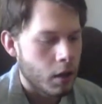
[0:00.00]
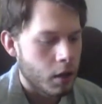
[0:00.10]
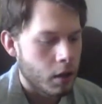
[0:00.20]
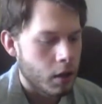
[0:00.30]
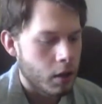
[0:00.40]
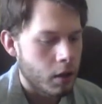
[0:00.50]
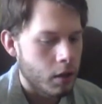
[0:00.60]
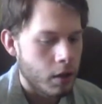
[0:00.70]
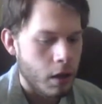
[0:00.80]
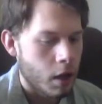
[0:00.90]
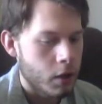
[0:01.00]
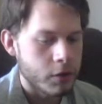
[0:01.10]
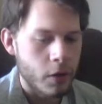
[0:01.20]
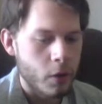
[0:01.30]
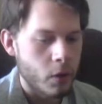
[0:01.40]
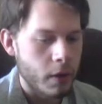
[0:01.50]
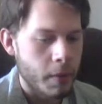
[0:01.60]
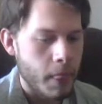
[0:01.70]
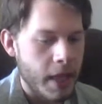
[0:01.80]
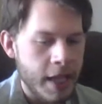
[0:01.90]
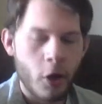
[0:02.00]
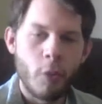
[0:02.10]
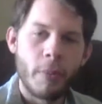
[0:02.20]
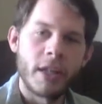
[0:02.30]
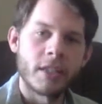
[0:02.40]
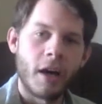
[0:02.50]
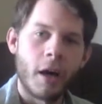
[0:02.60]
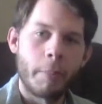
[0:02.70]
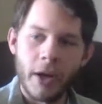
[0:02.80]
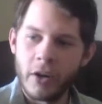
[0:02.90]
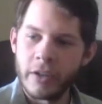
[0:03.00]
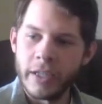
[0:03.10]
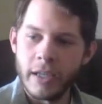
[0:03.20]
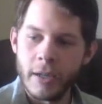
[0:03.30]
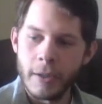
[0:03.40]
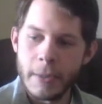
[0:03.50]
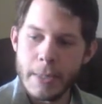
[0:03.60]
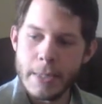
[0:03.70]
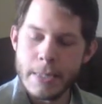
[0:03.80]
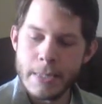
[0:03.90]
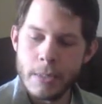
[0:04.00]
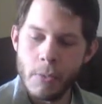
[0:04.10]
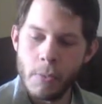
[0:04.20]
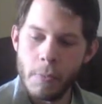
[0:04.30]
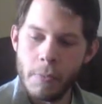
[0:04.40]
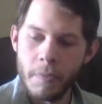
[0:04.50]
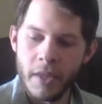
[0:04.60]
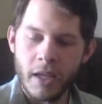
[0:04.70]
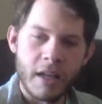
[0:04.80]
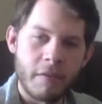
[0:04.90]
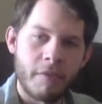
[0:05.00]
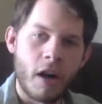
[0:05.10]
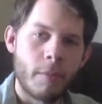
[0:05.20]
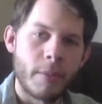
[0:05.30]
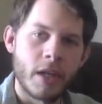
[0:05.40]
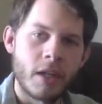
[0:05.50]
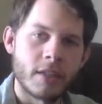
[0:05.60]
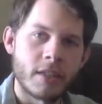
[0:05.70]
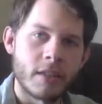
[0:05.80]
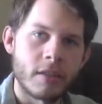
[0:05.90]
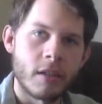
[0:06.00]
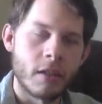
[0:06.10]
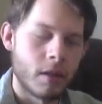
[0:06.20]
Also, in No Man's Sky, apparently the environment doesn't